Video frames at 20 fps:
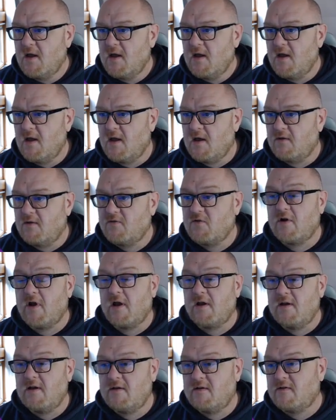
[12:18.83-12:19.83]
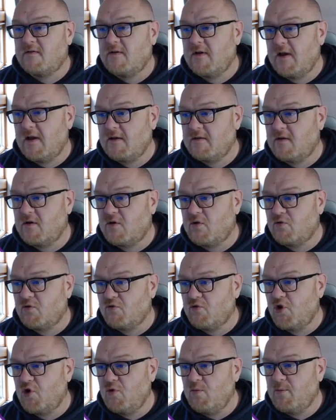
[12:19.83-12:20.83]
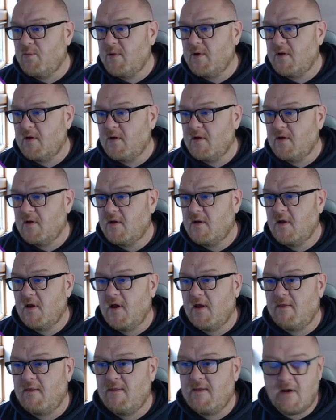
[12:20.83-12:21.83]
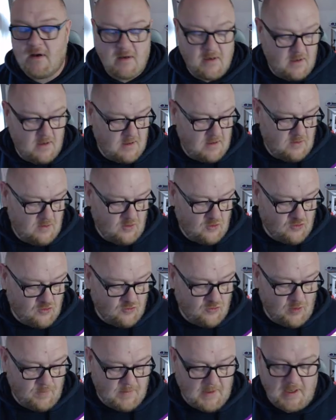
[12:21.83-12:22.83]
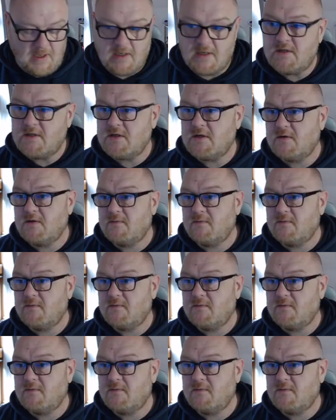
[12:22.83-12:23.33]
I need to select the group and then ungroup it.